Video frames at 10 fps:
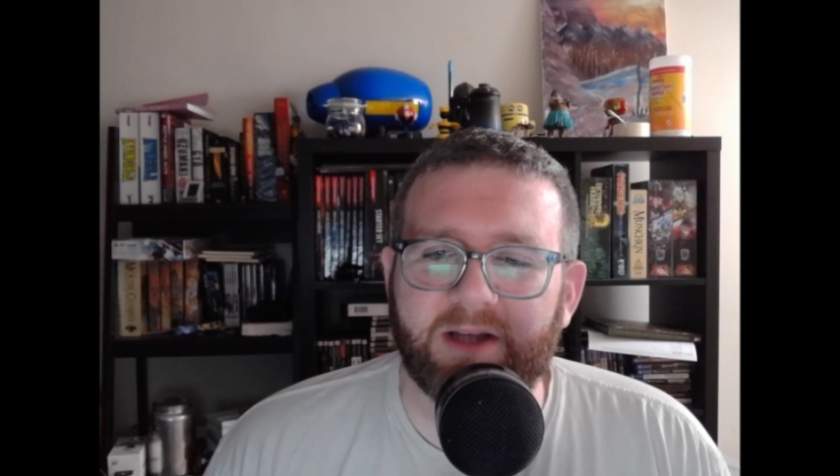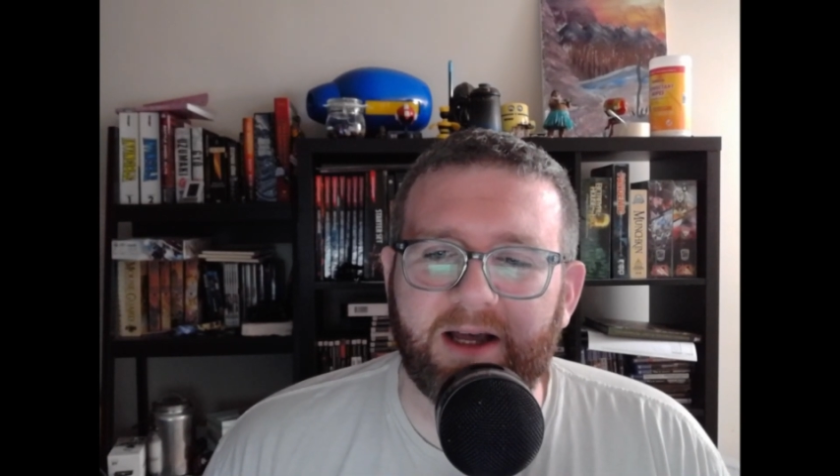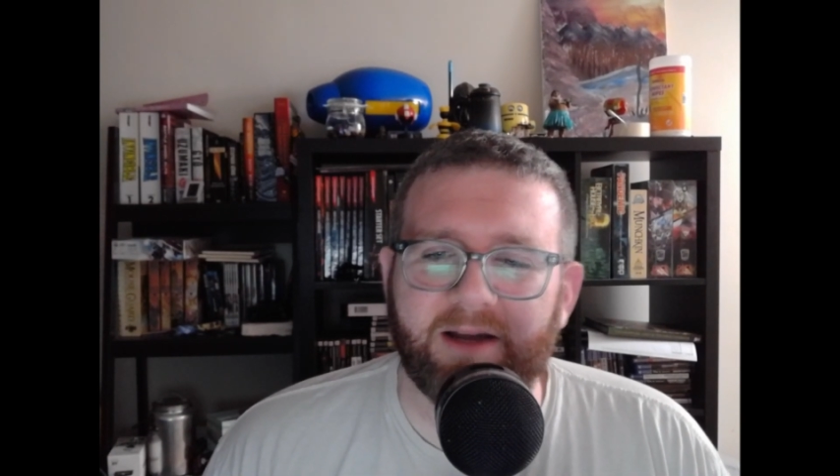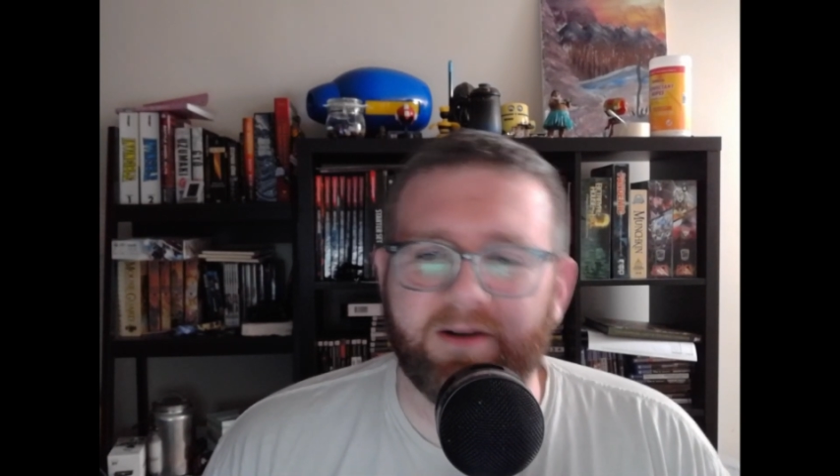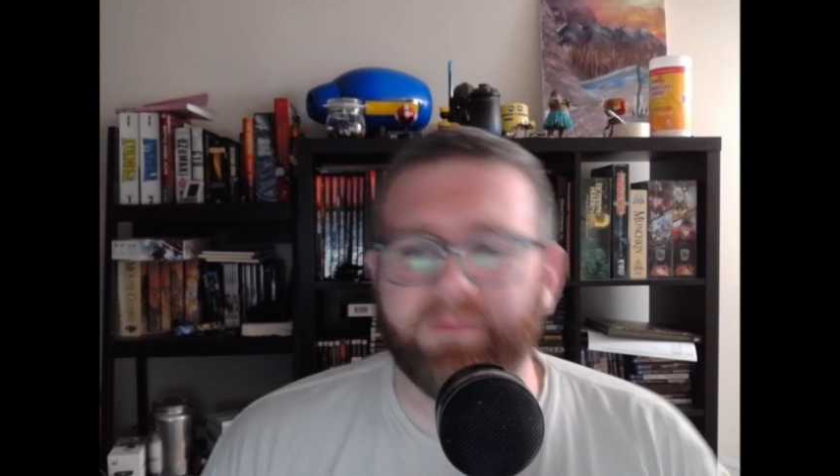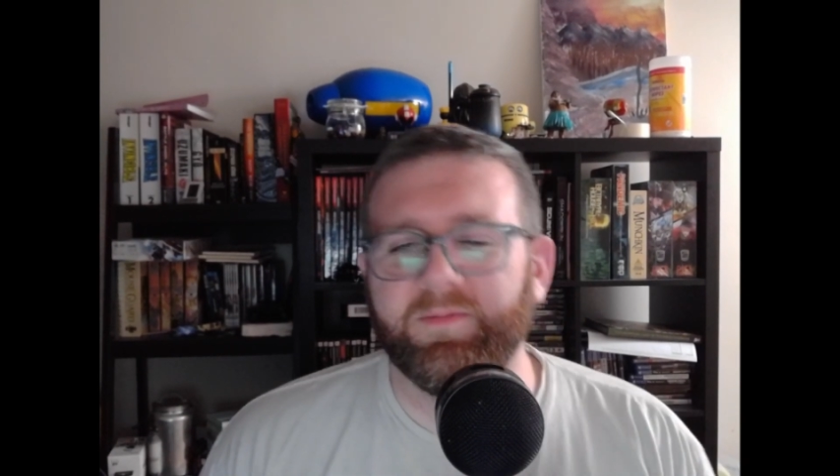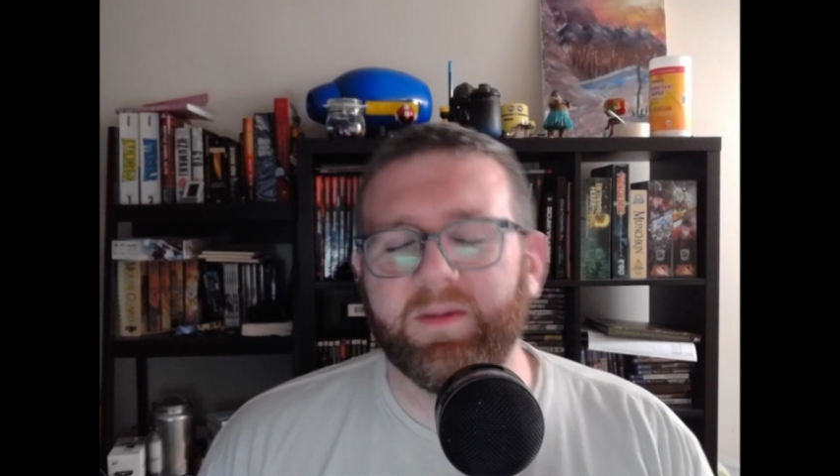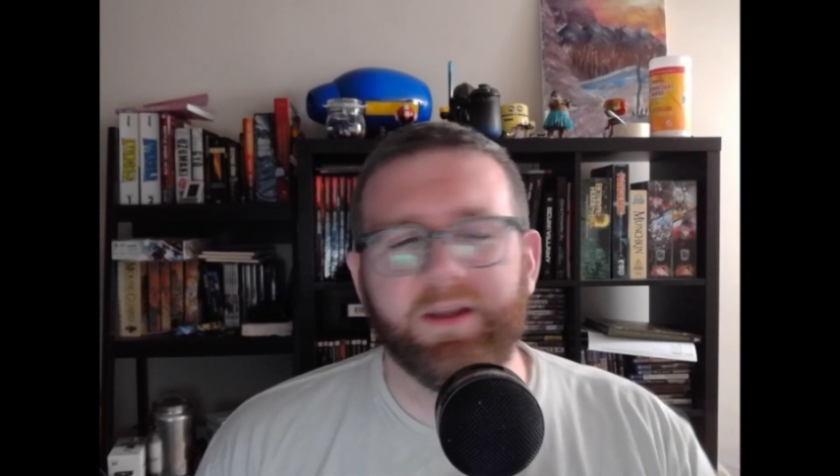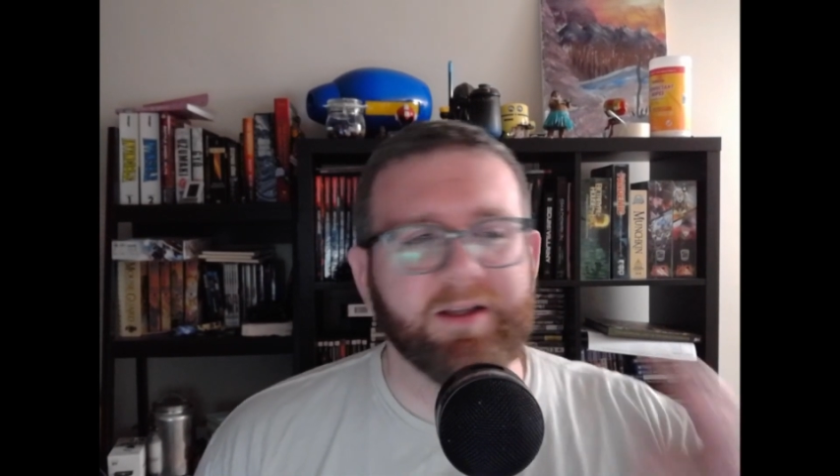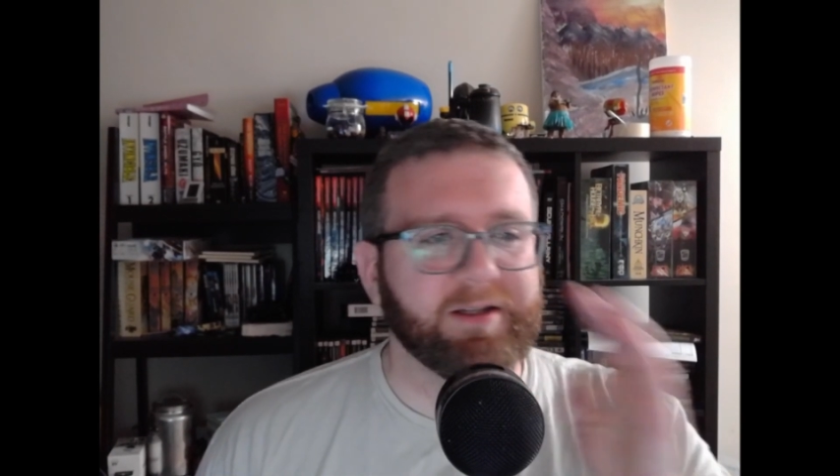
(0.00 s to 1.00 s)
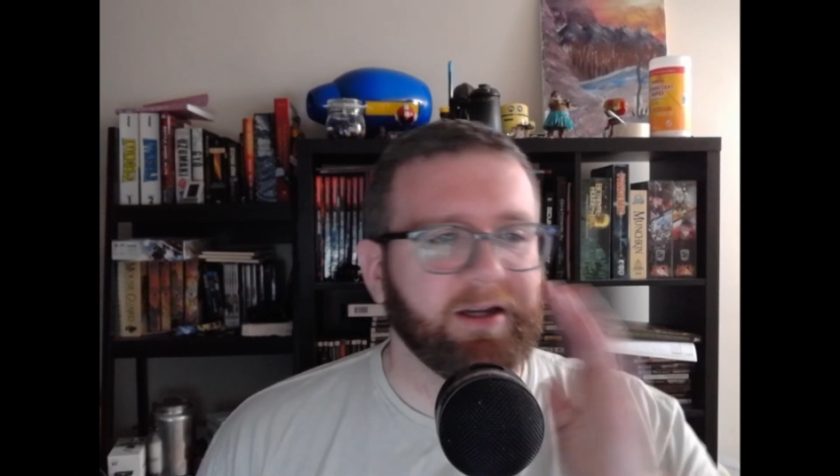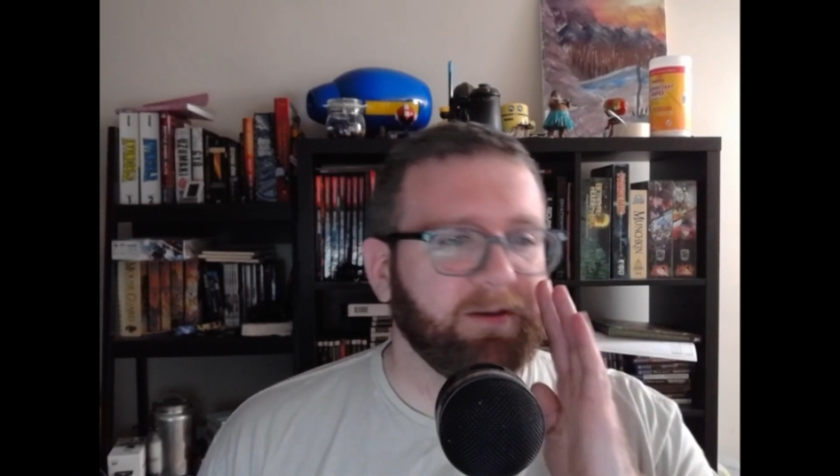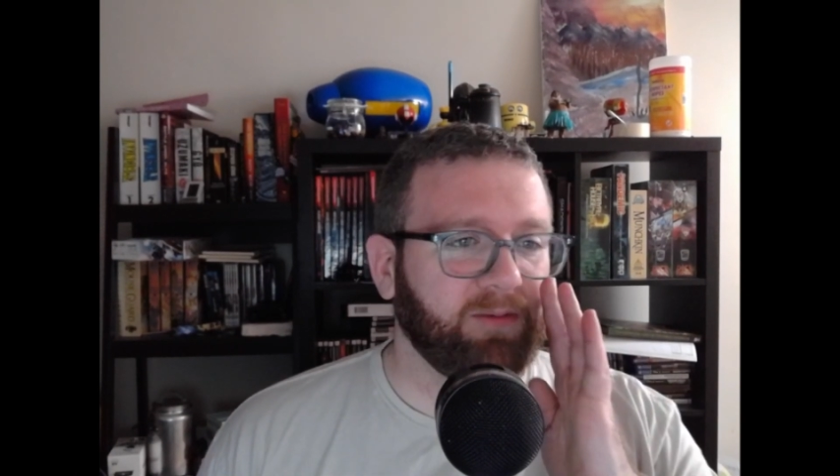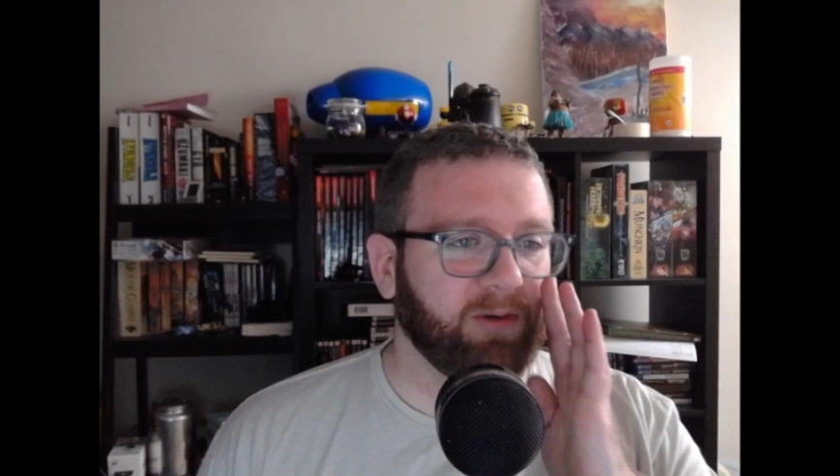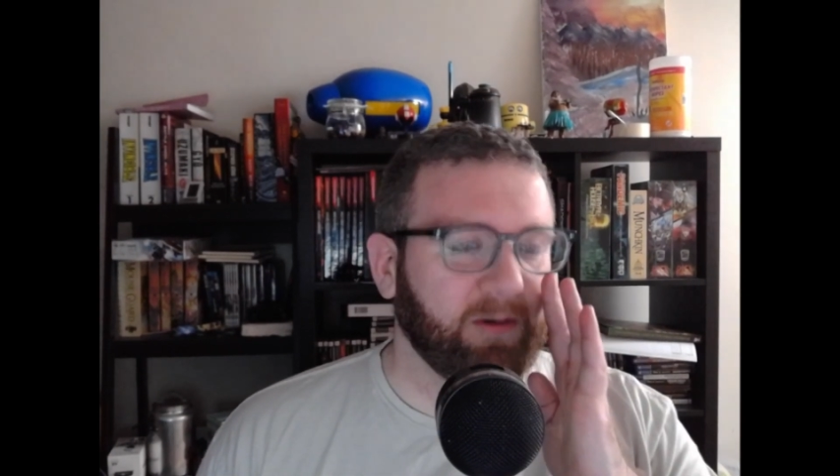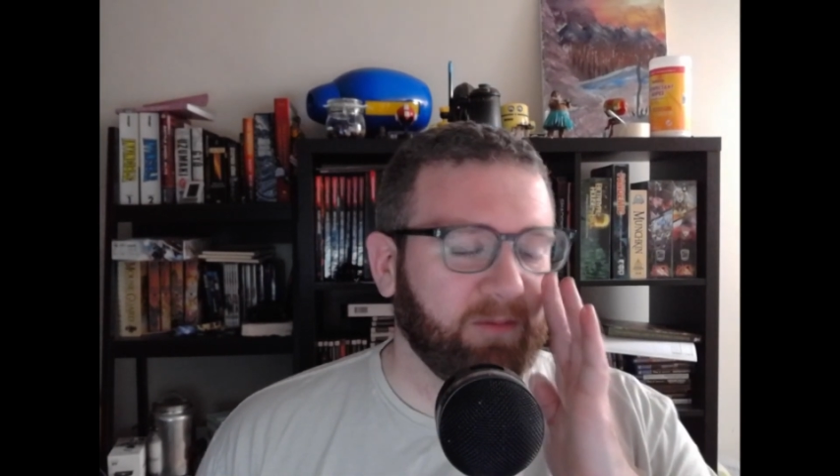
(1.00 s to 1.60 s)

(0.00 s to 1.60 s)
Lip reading: I don't know. It's not important.